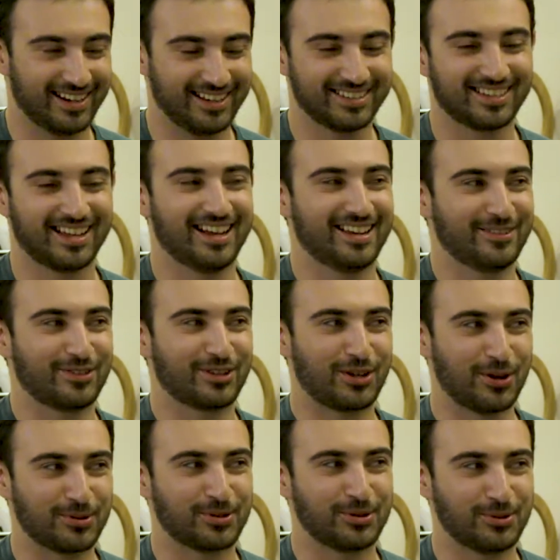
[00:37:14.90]
That is kind of the
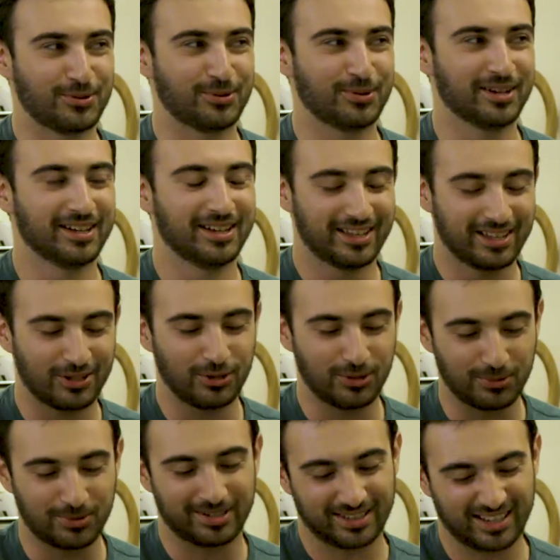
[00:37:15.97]
go-to.
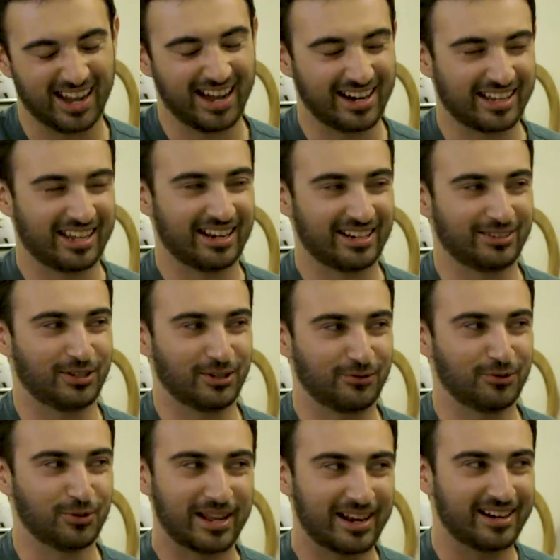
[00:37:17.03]
You kind of get good
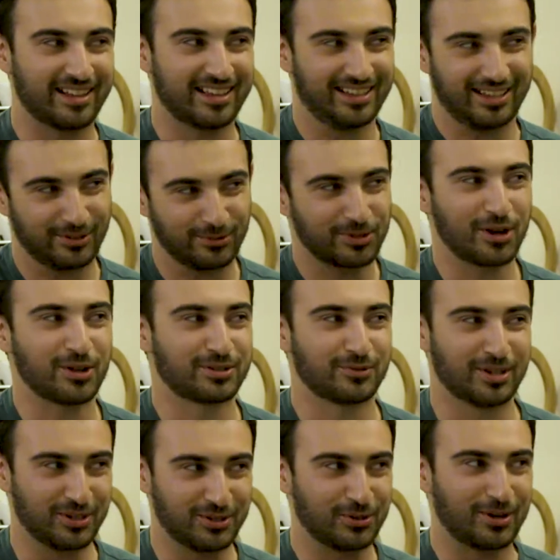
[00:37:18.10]
food at like regardless
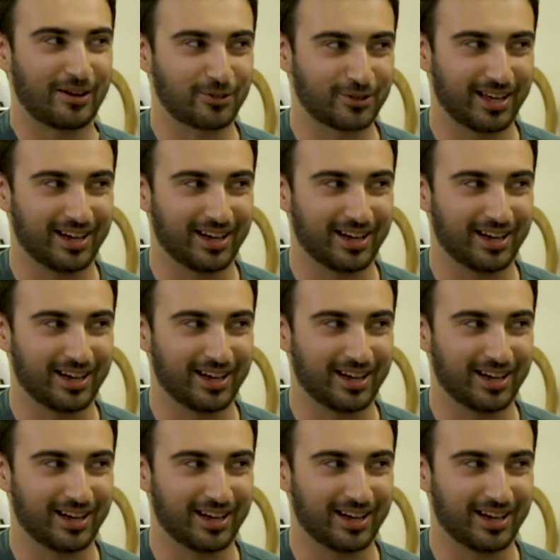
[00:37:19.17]
of what you do after